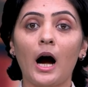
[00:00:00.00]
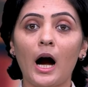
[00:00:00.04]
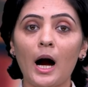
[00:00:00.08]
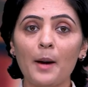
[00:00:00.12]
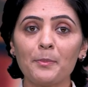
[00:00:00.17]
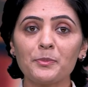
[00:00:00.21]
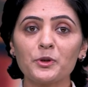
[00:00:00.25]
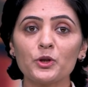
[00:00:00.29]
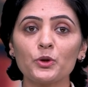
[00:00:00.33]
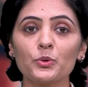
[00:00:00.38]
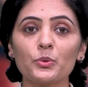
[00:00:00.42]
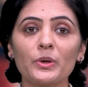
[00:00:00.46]

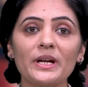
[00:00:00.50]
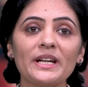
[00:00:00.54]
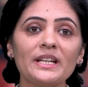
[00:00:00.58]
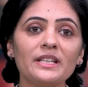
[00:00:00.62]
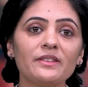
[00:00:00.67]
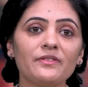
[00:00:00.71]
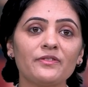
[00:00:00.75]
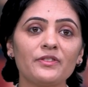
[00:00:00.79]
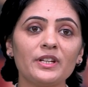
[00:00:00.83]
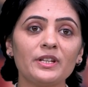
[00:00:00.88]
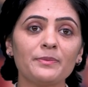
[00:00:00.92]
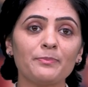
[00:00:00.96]
up to
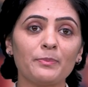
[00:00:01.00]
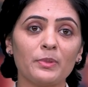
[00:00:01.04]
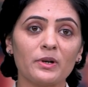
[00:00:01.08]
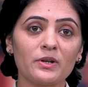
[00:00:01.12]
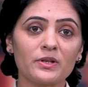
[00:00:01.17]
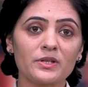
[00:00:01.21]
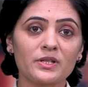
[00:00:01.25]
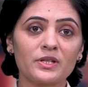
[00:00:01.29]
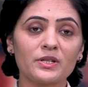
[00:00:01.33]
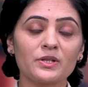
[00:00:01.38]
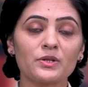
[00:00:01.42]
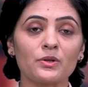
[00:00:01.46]
twenty-three
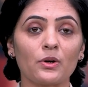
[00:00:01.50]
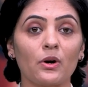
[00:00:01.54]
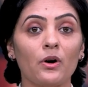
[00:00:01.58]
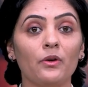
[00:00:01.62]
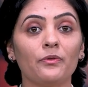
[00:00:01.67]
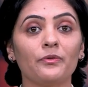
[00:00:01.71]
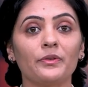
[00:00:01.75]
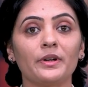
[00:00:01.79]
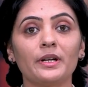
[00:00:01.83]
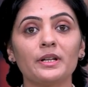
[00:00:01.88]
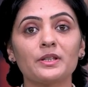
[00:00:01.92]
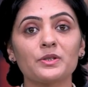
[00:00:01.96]
percent
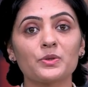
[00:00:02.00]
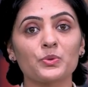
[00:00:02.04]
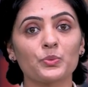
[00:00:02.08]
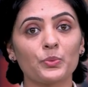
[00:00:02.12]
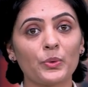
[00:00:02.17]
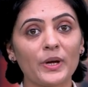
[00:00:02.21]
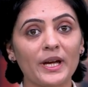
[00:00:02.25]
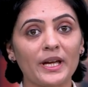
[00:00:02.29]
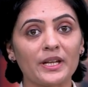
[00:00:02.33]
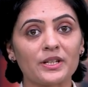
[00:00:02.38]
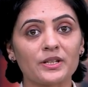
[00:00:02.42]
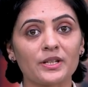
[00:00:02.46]
of its
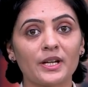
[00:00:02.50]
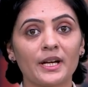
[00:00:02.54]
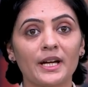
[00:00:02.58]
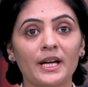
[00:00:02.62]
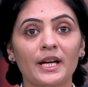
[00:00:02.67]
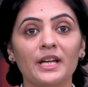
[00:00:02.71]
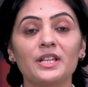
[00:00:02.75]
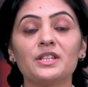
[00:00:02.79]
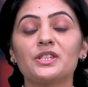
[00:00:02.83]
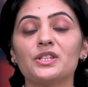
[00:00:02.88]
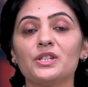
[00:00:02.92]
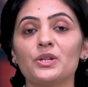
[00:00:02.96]
weight
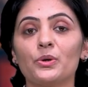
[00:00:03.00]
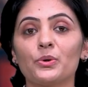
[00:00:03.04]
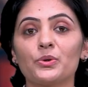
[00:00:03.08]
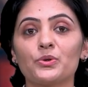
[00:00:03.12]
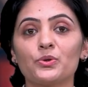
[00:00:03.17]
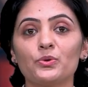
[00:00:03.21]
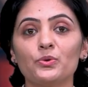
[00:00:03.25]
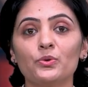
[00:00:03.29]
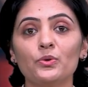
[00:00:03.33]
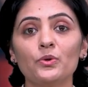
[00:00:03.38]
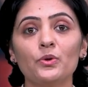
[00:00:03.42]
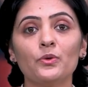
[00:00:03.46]
in C O
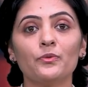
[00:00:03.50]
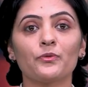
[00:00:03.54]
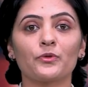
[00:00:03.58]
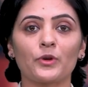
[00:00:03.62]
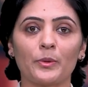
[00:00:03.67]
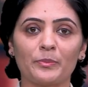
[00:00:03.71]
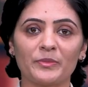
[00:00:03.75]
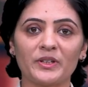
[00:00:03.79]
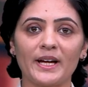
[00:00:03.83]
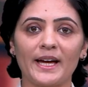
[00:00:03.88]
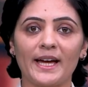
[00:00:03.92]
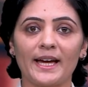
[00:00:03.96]
two
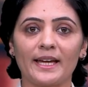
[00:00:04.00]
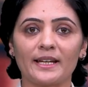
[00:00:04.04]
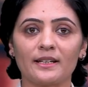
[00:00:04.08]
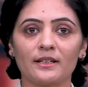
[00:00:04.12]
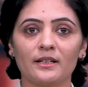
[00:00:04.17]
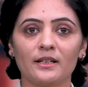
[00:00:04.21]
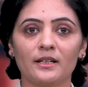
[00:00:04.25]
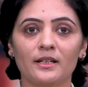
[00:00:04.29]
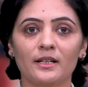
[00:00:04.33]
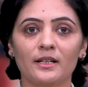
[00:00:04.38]
from the air.